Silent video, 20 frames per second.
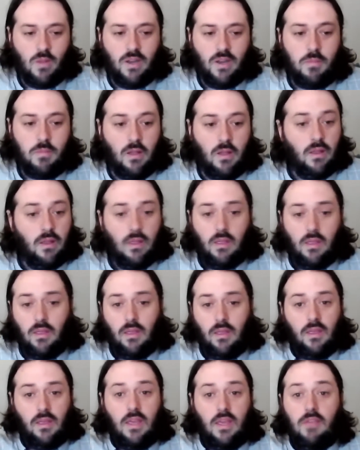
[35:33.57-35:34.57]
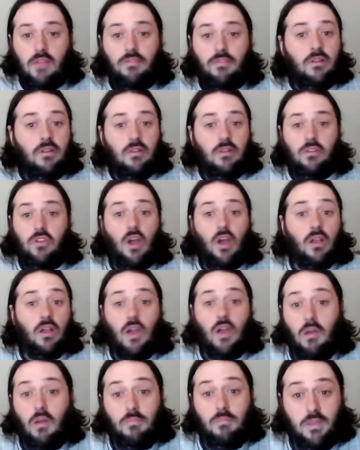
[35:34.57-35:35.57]
But even
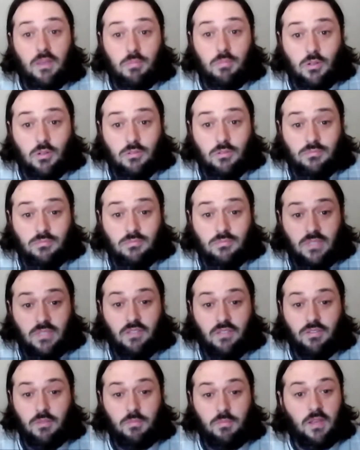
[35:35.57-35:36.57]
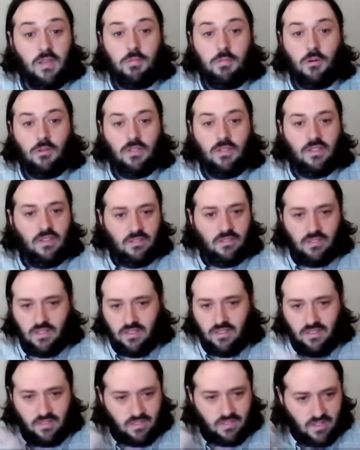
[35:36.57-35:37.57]
dot-com people, even people
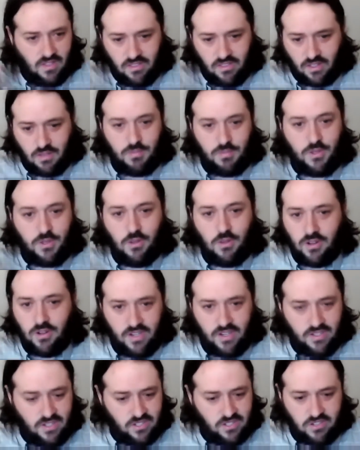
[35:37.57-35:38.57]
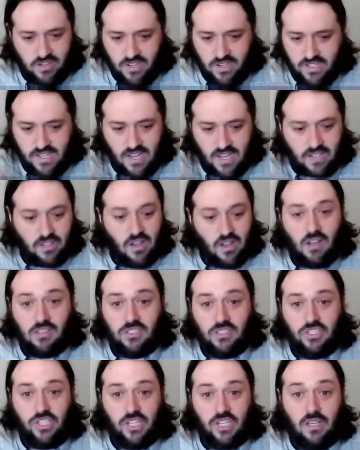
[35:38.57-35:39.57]
in the computer industry and
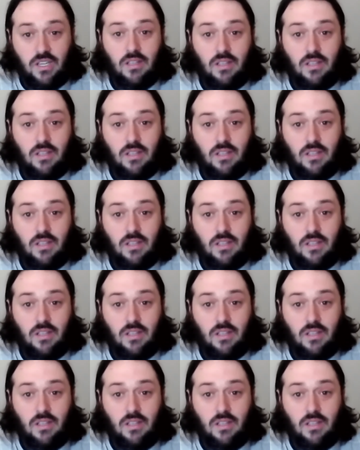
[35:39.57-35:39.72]
technology,